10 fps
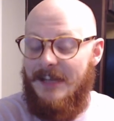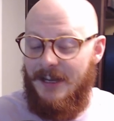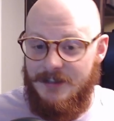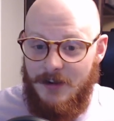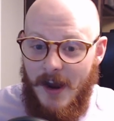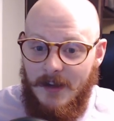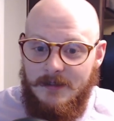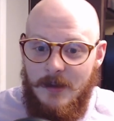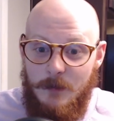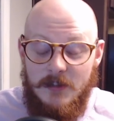and it's
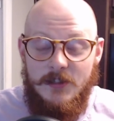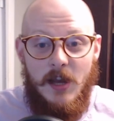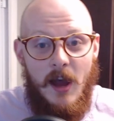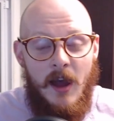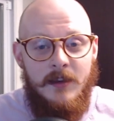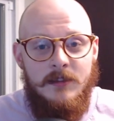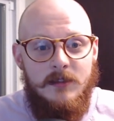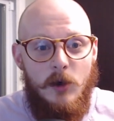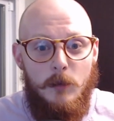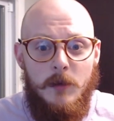great. Missed you
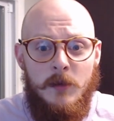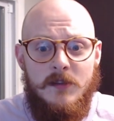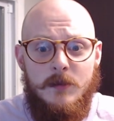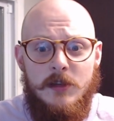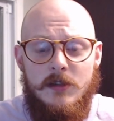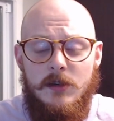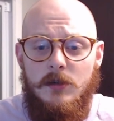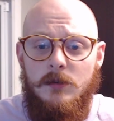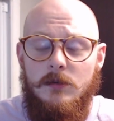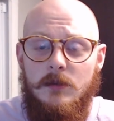guys. Hope you missed me
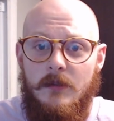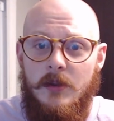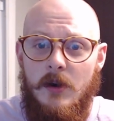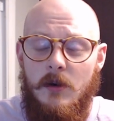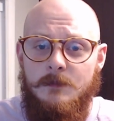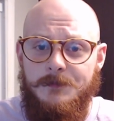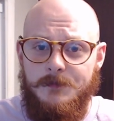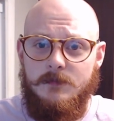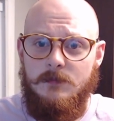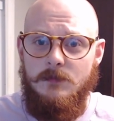too, even though
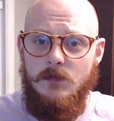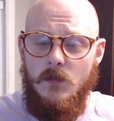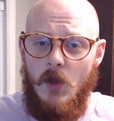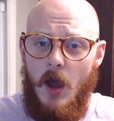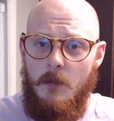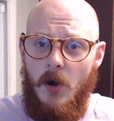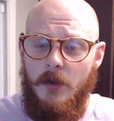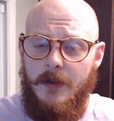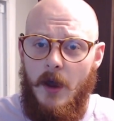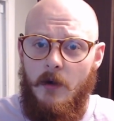I'm
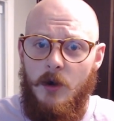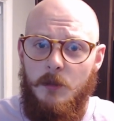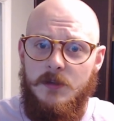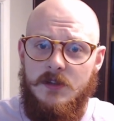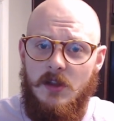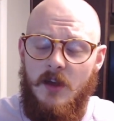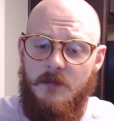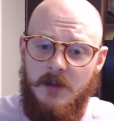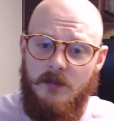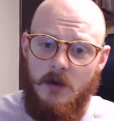bald now. I hope you still love
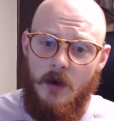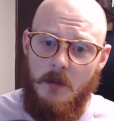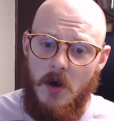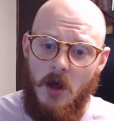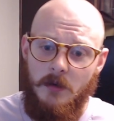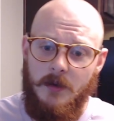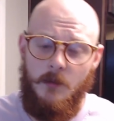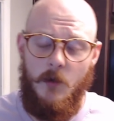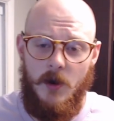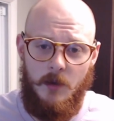me even though I'm bald and
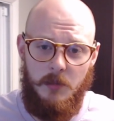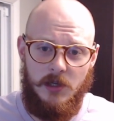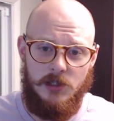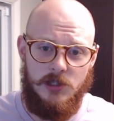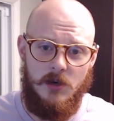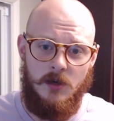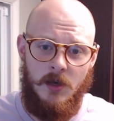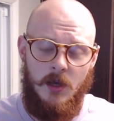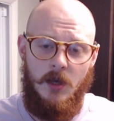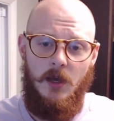I'm wearing a pink shirt.
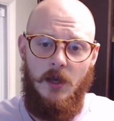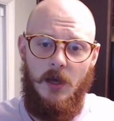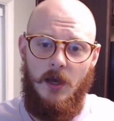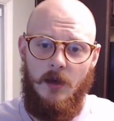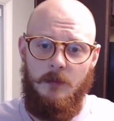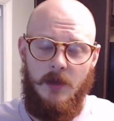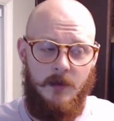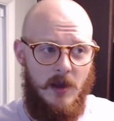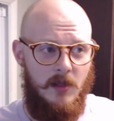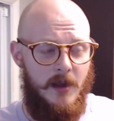
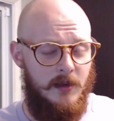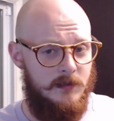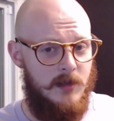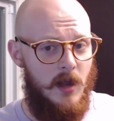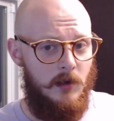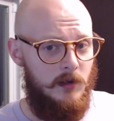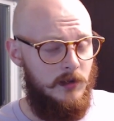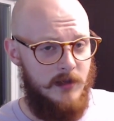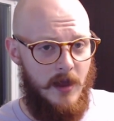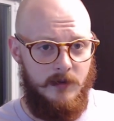And my lighting's not good
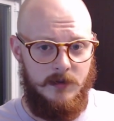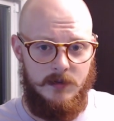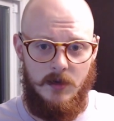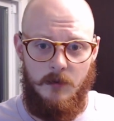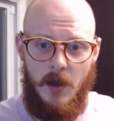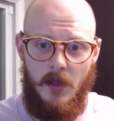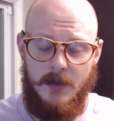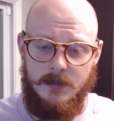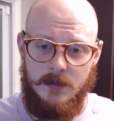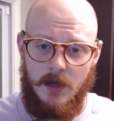because I haven't set up my
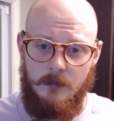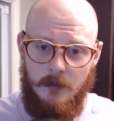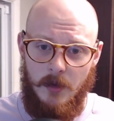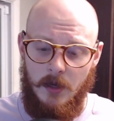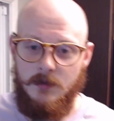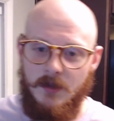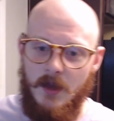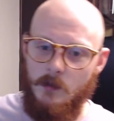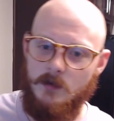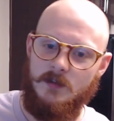lights yet. But
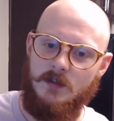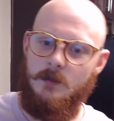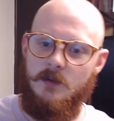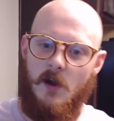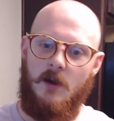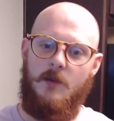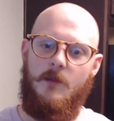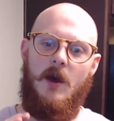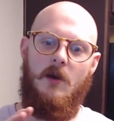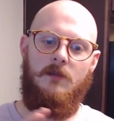today we're just going to be talking
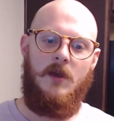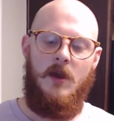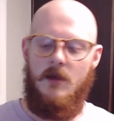about